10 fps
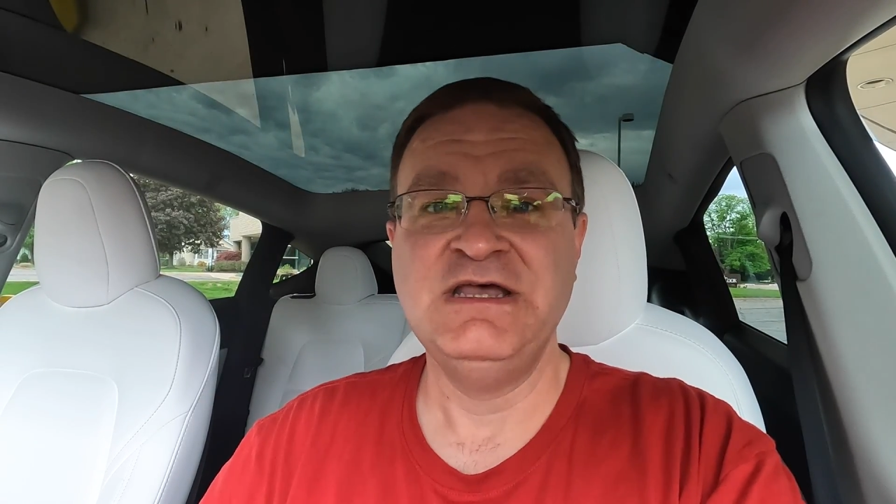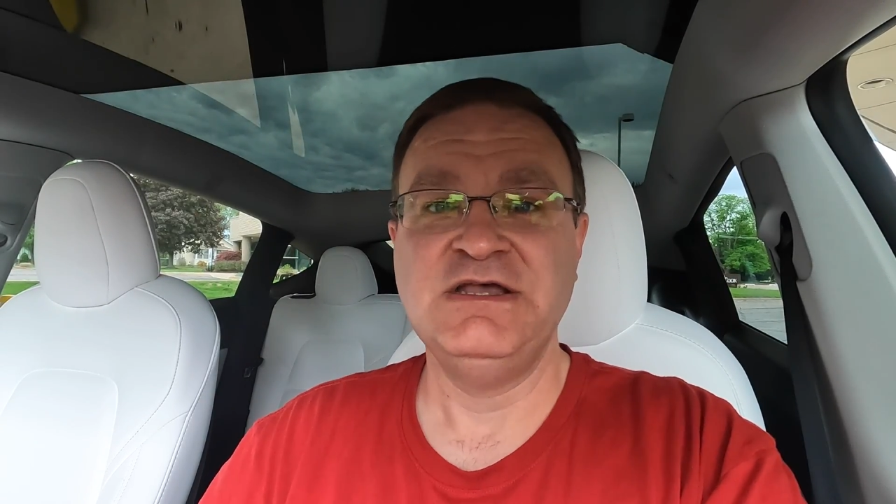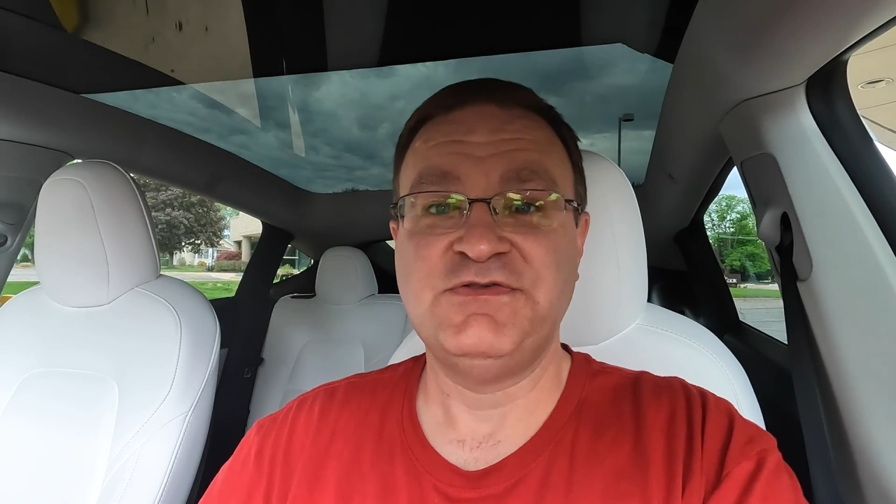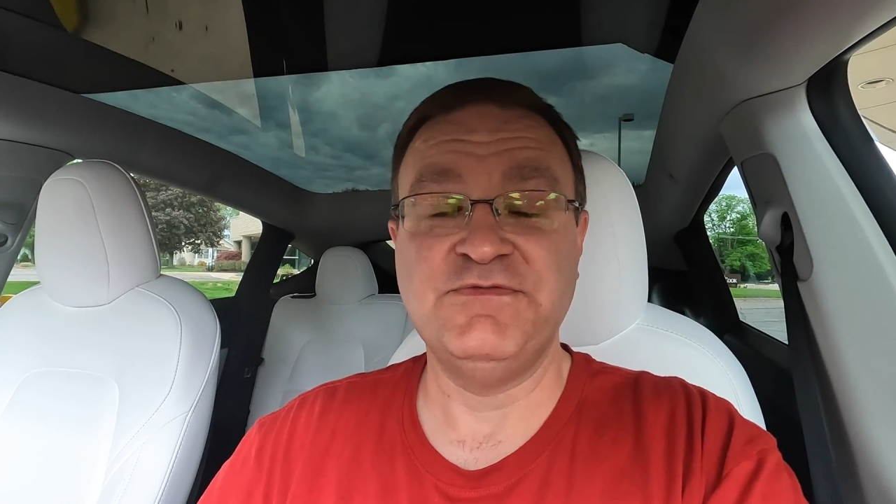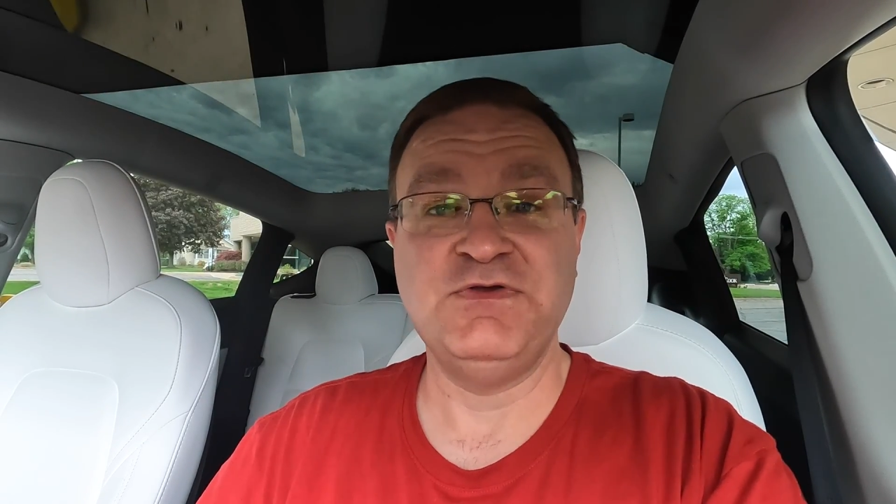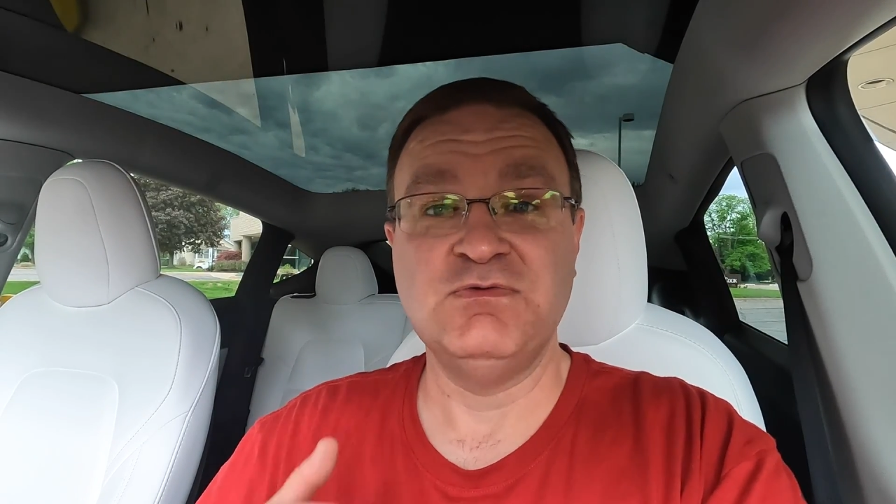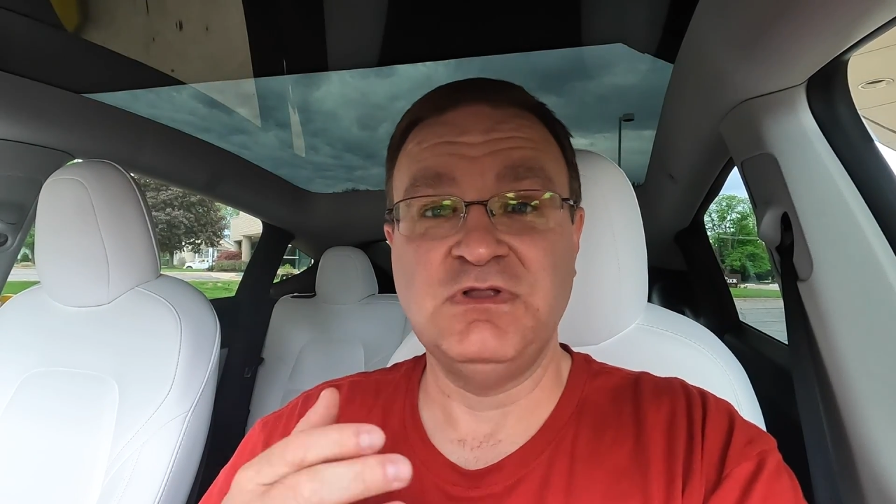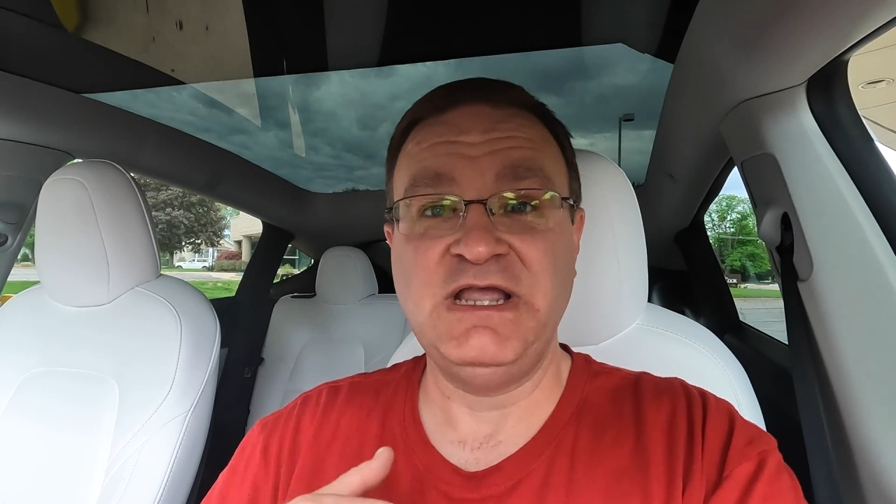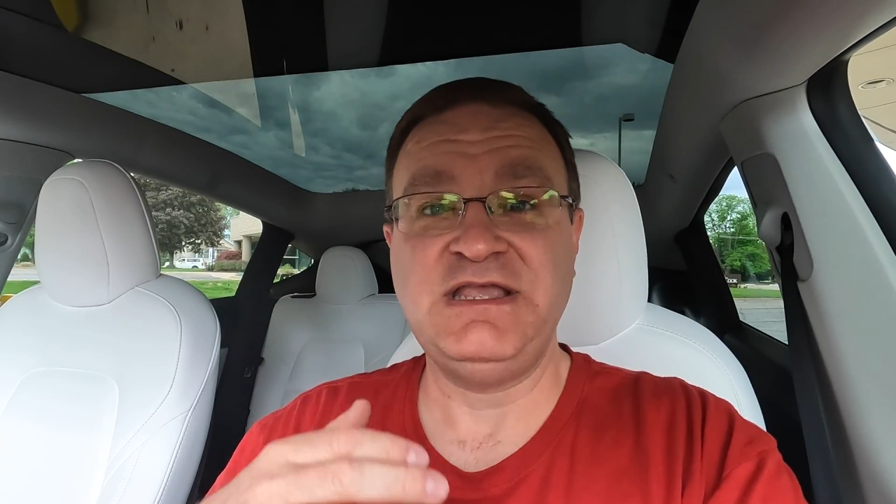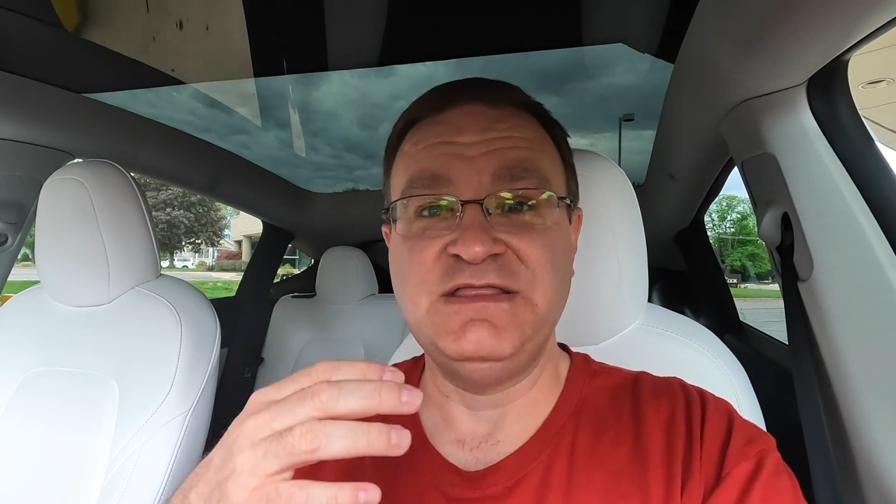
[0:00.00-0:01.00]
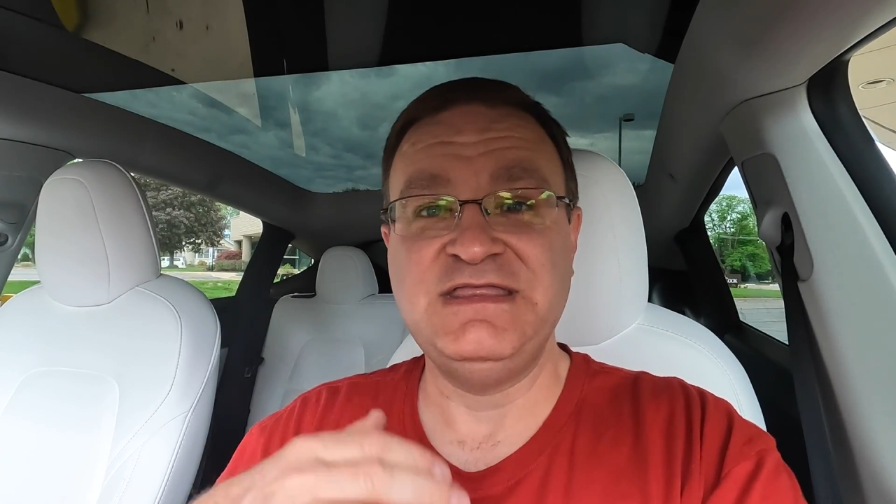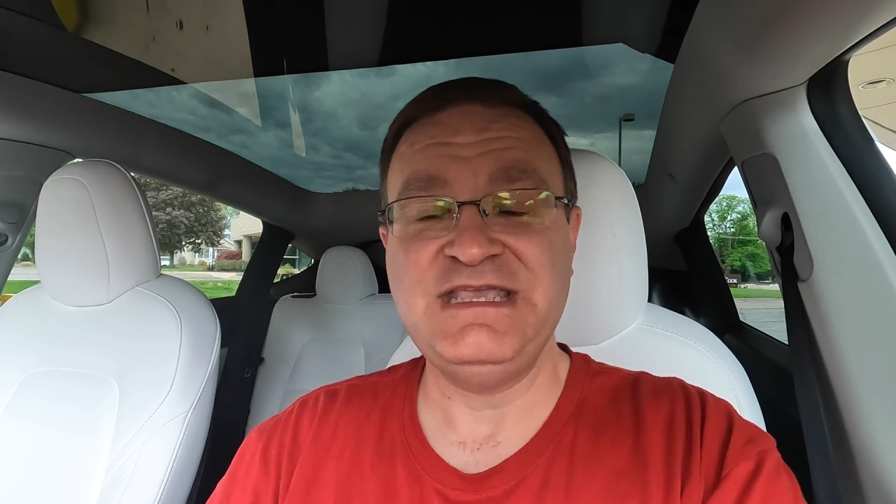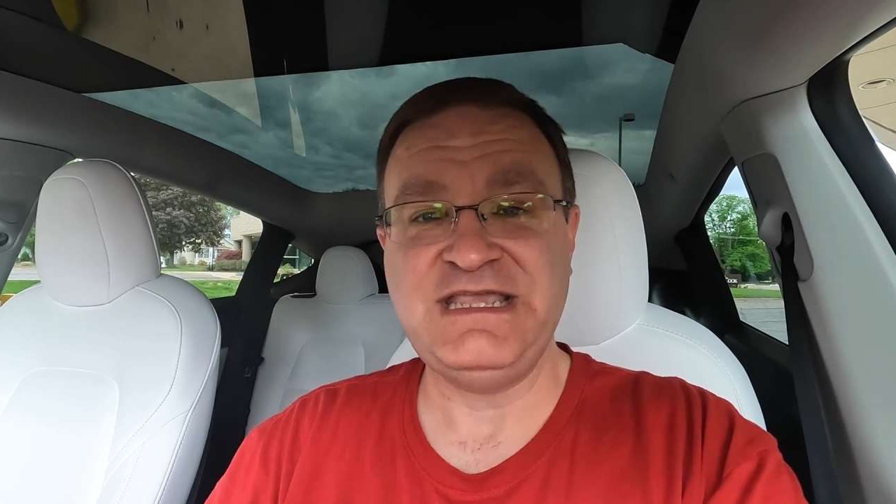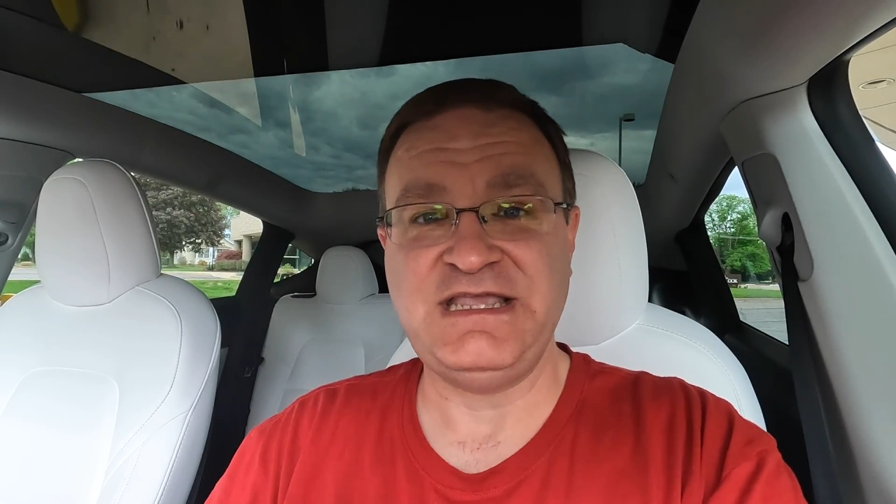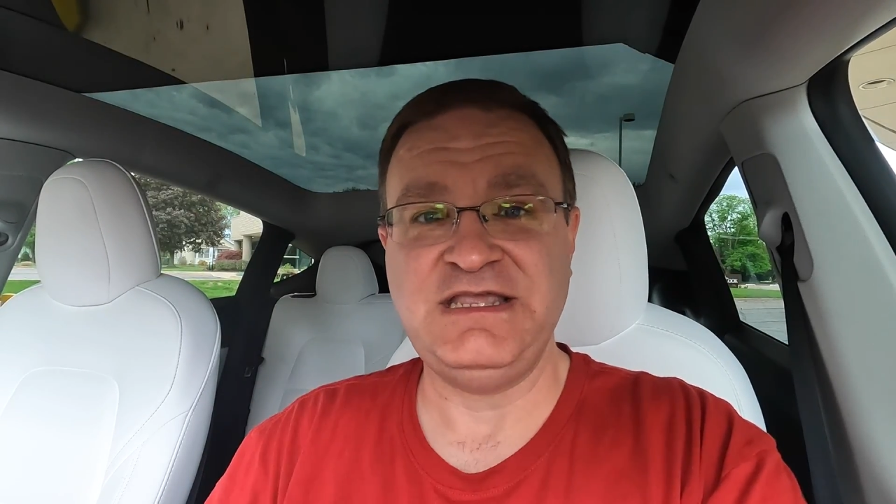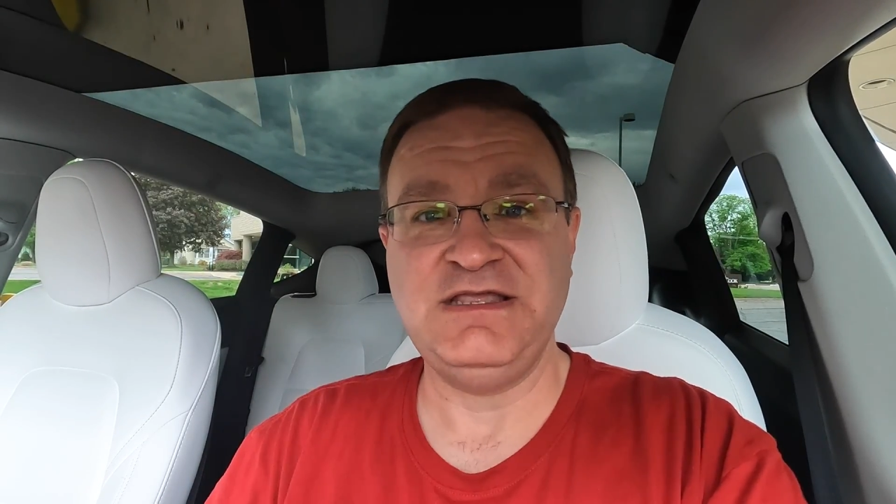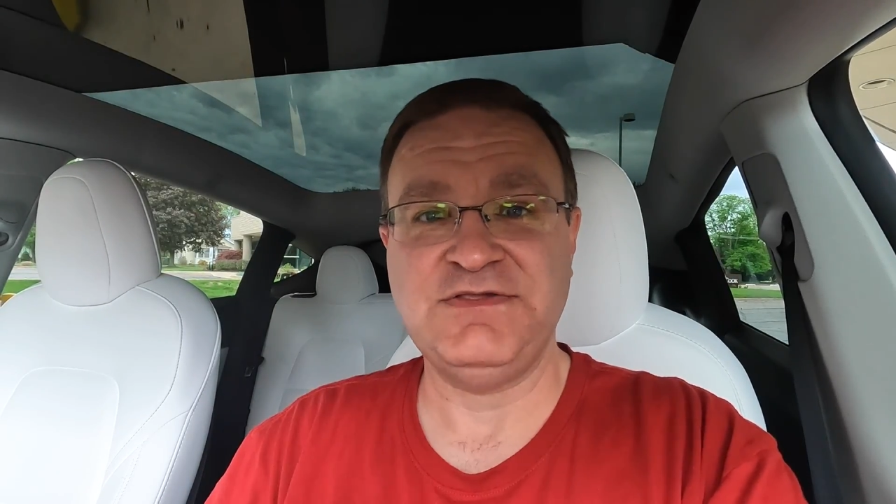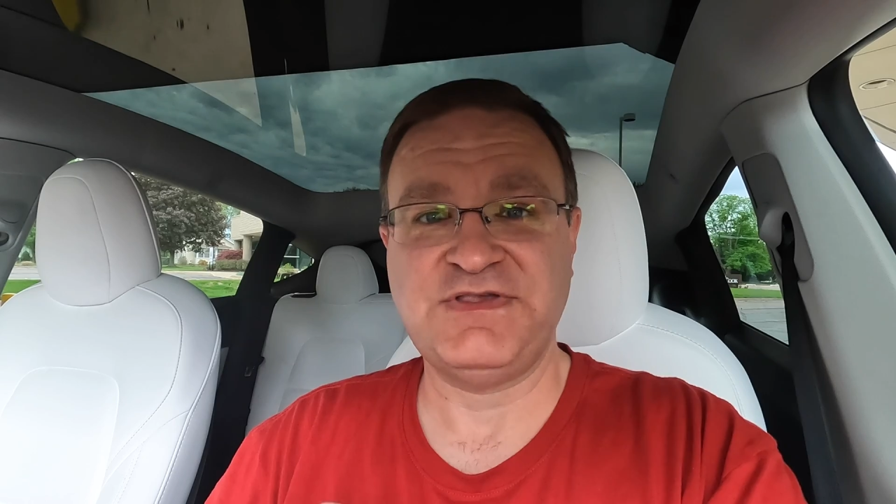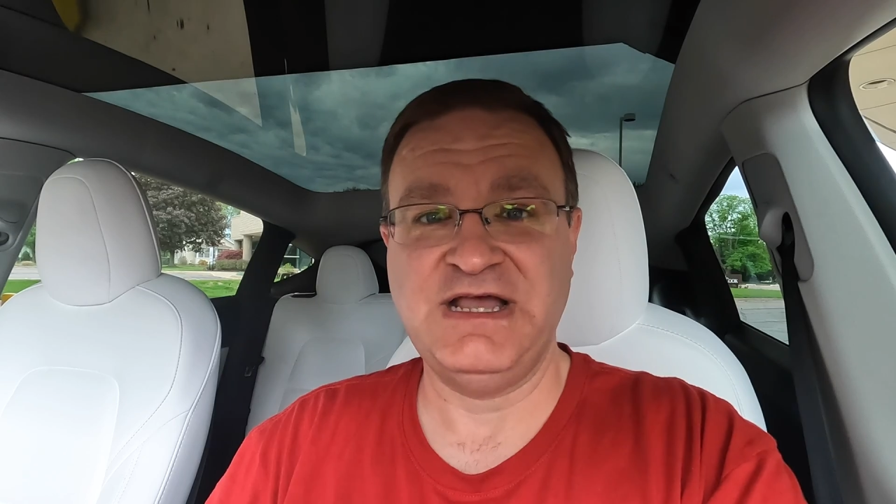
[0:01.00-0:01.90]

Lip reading: So if you like these